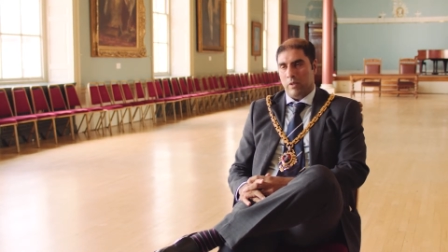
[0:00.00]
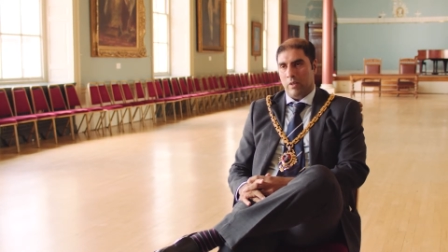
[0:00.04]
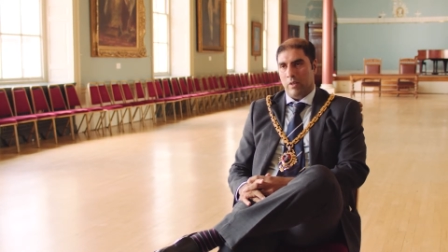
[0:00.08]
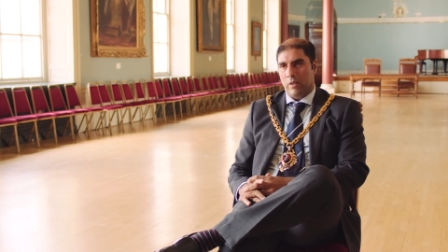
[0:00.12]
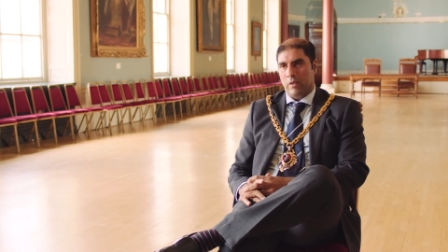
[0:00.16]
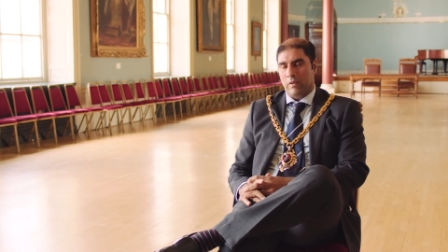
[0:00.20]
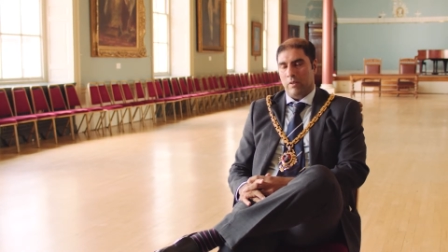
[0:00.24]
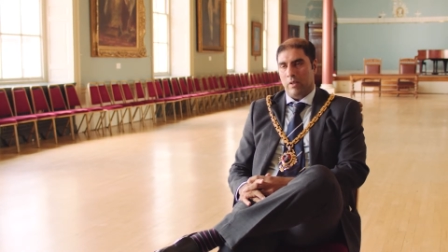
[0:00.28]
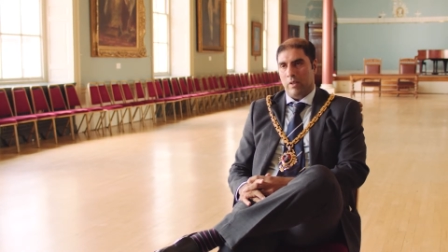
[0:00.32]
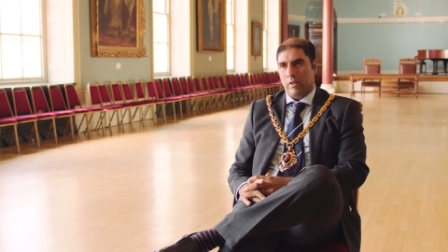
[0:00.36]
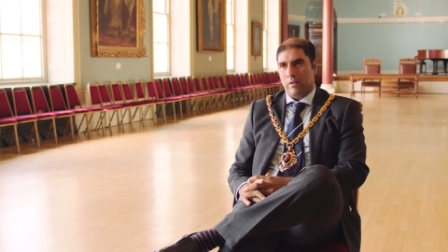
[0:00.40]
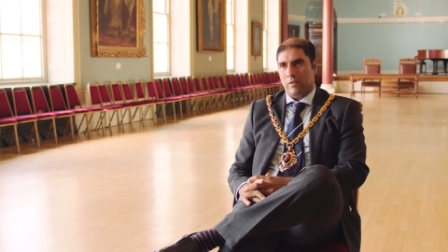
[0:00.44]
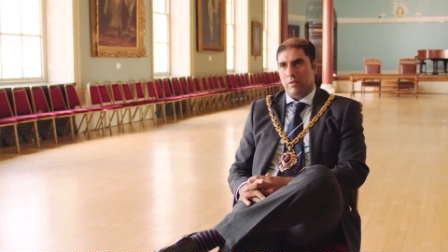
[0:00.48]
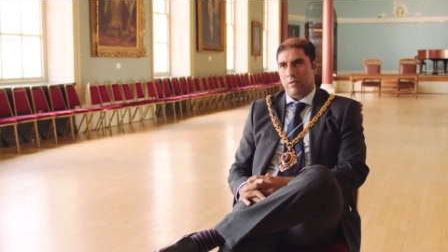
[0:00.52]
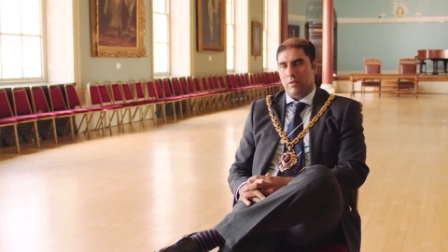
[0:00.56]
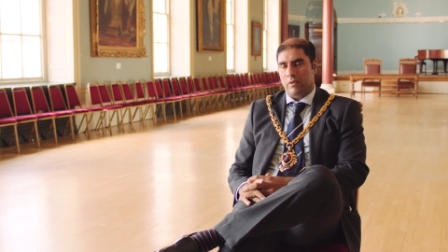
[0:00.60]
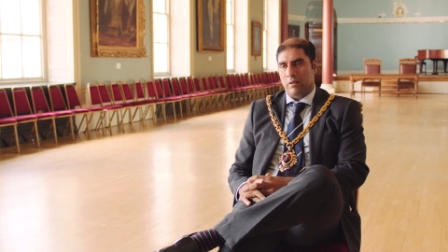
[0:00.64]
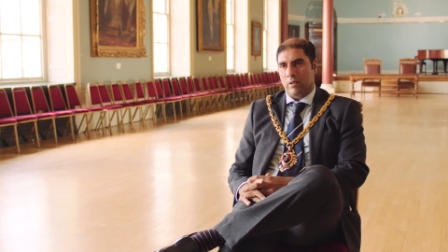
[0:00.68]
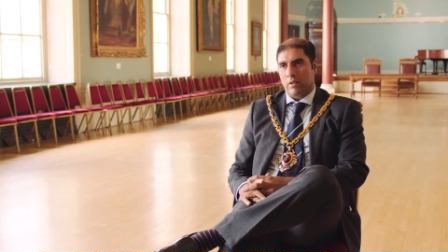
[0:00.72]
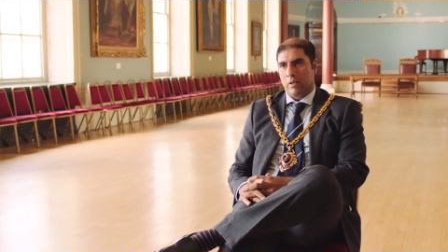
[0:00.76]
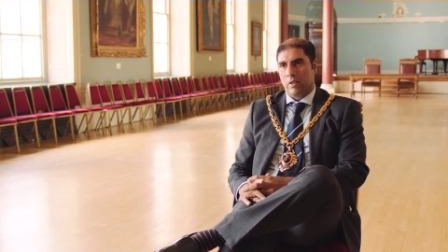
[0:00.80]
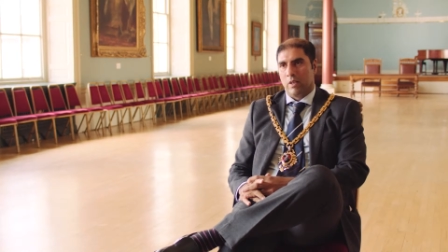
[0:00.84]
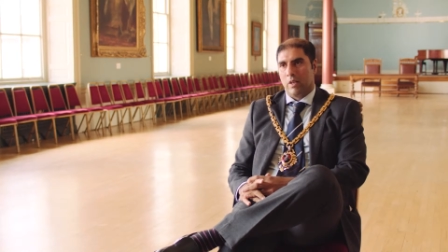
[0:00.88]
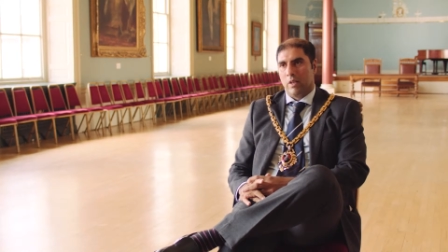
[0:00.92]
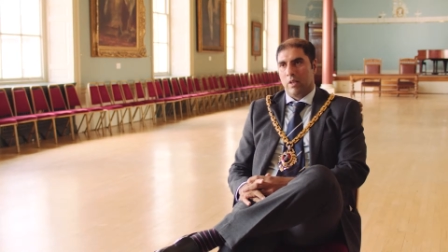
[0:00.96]
and that's
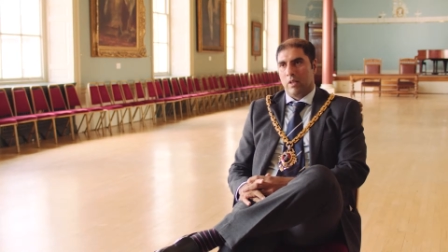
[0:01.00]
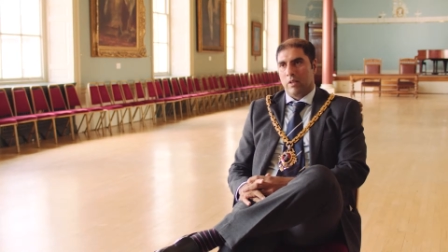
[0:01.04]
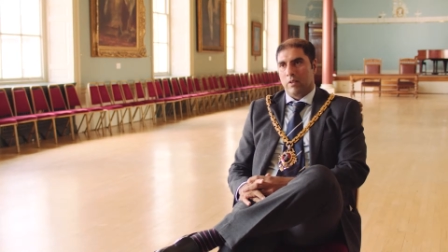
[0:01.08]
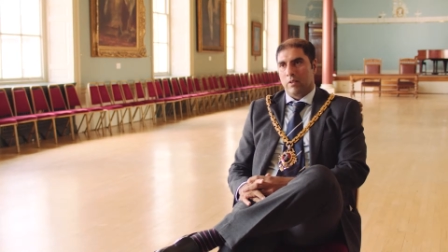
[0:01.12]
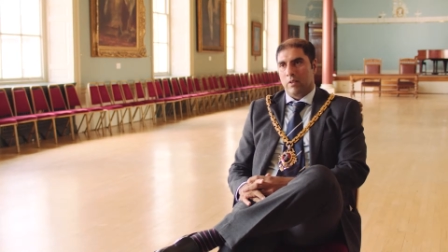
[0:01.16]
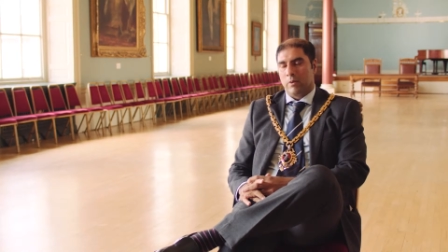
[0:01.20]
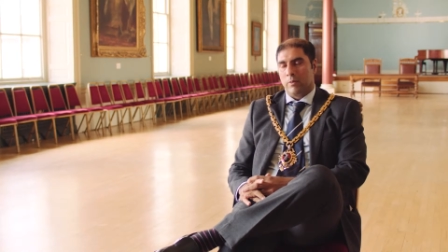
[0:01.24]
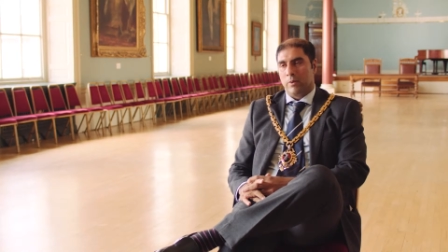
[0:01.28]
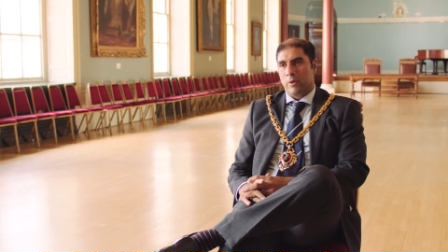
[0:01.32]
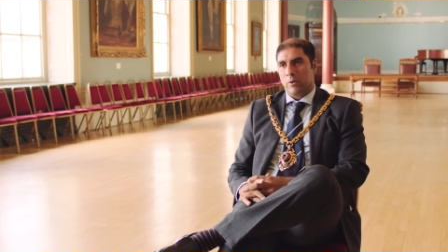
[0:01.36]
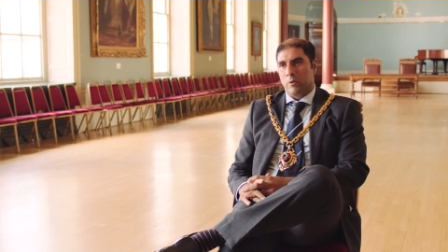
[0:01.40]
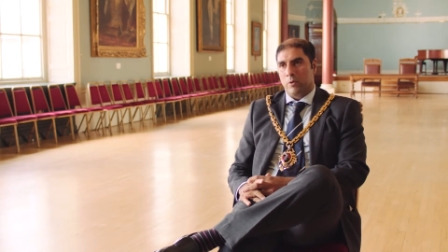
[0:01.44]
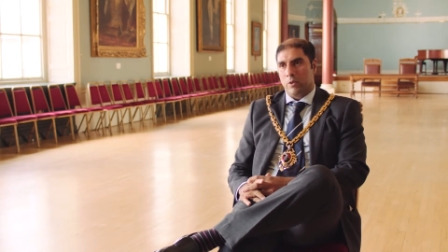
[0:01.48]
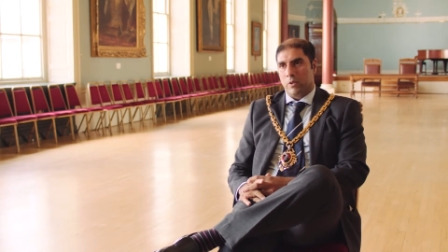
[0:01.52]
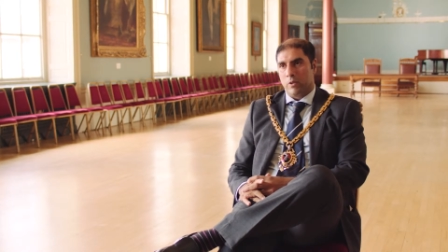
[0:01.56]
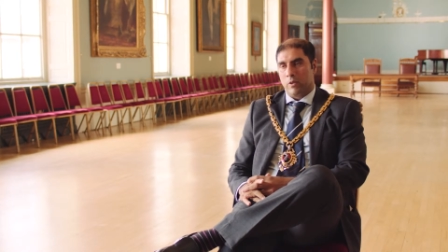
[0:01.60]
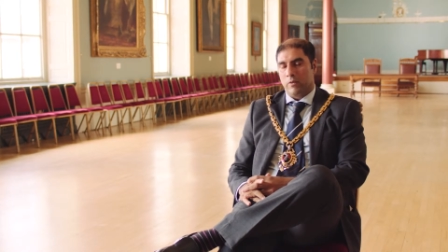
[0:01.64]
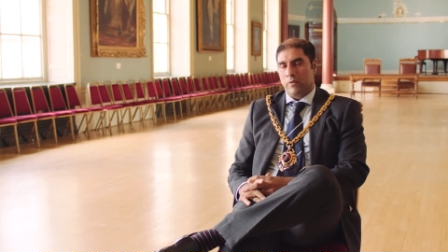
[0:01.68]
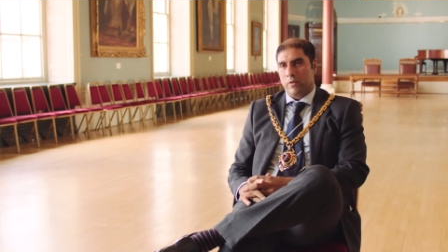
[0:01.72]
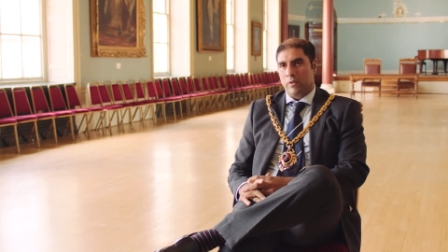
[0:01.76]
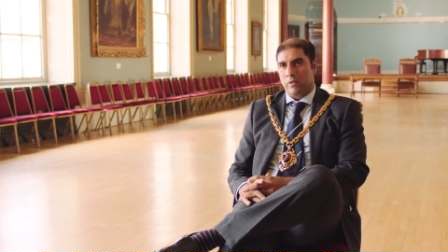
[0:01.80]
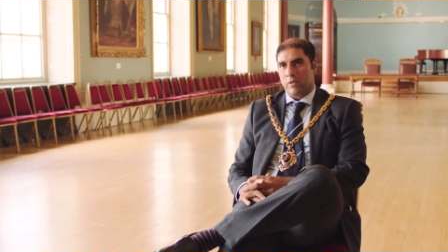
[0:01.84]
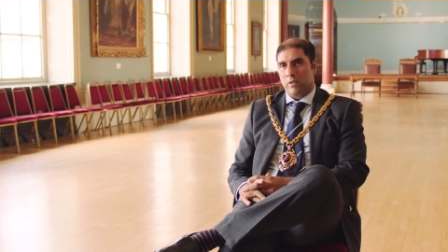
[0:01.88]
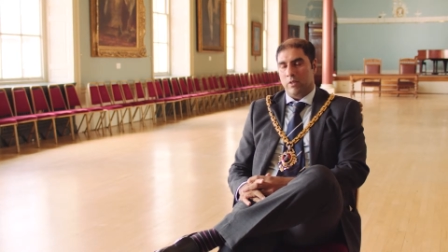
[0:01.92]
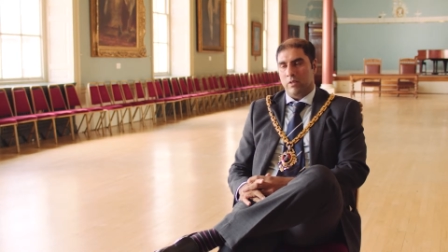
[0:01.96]
the beauty
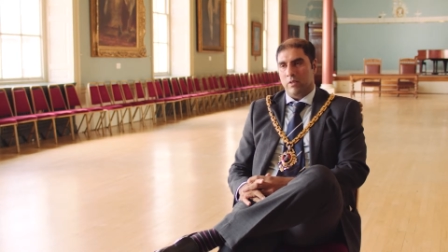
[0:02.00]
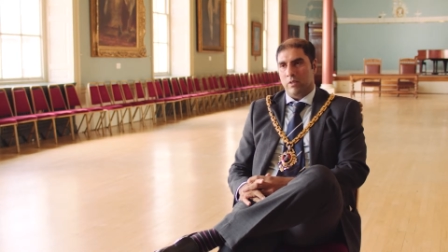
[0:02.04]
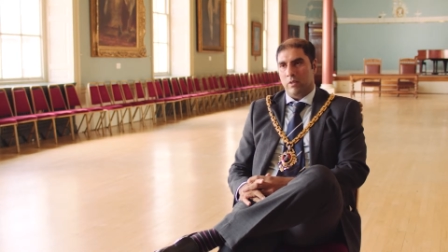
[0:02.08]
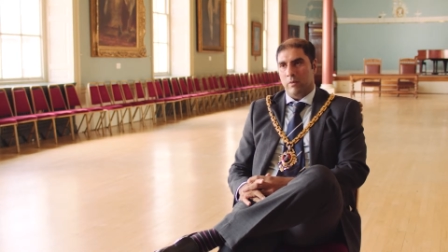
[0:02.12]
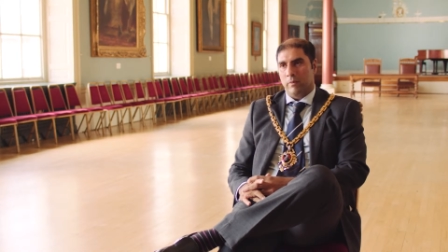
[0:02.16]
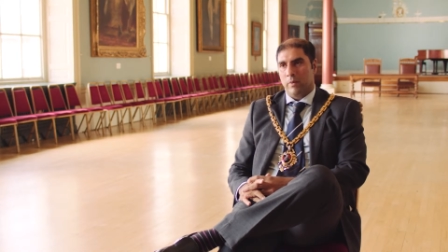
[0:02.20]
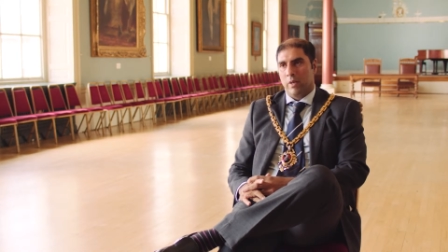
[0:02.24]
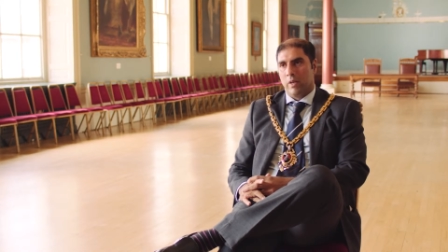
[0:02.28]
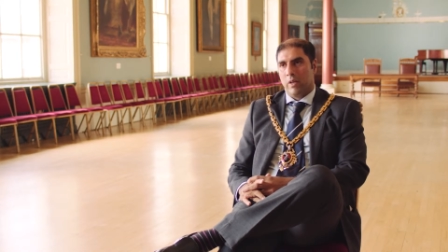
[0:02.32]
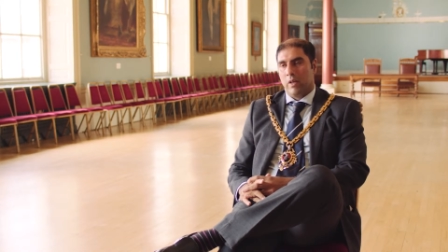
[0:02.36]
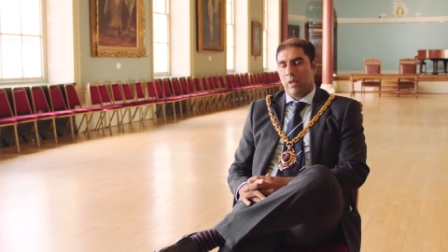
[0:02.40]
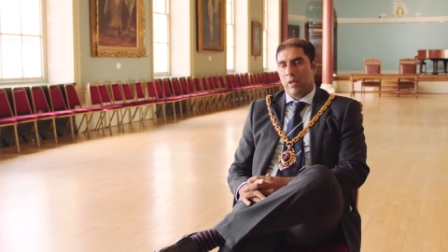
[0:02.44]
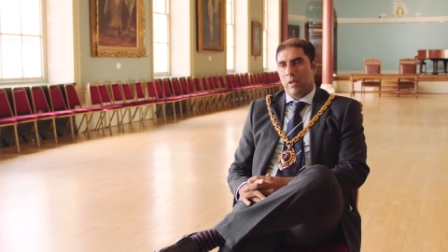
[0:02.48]
of the system.